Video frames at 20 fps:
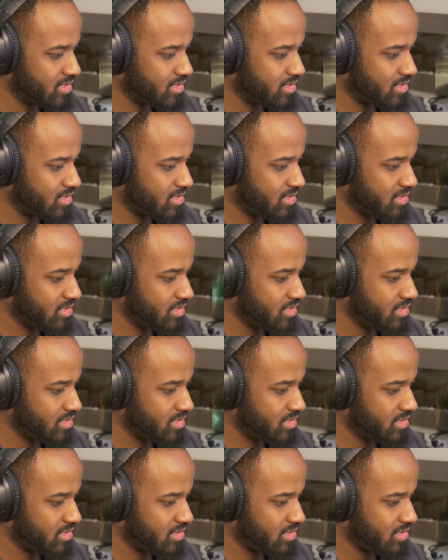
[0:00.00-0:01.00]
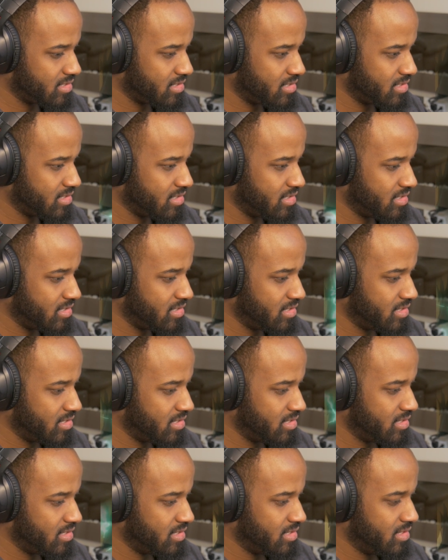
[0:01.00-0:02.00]

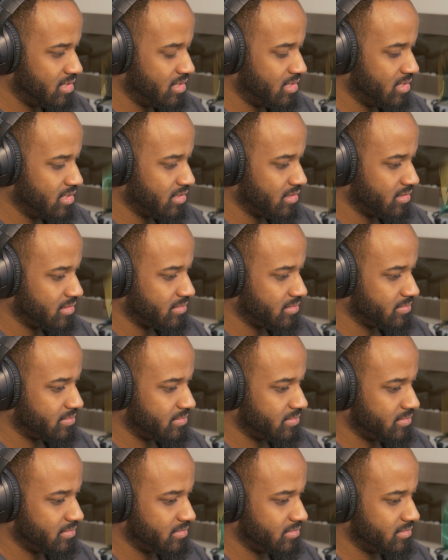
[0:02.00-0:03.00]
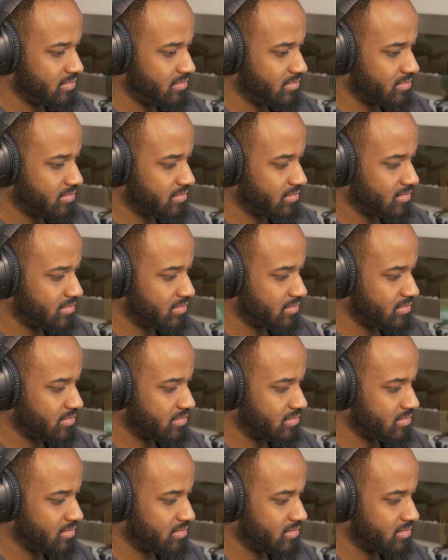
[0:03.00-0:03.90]
Nobody speaks.